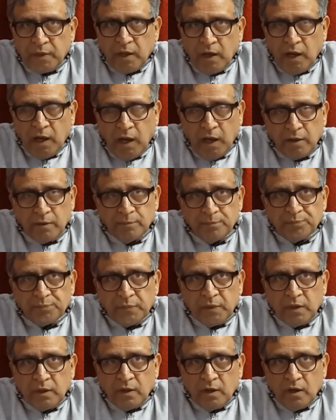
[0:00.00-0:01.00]
and
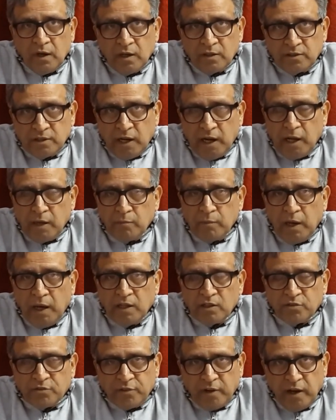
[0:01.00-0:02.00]
a dying
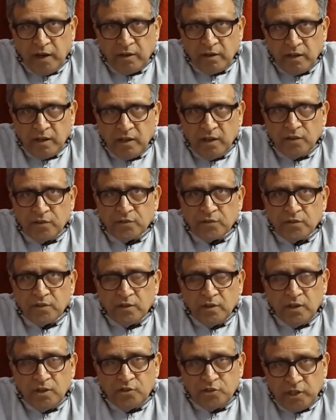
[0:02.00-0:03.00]
man's friend is
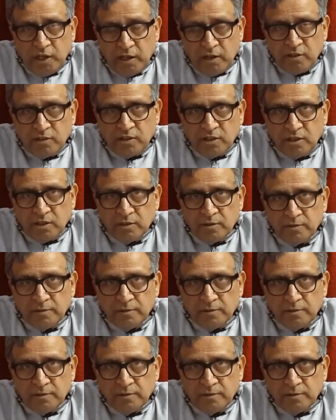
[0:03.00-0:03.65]
charity.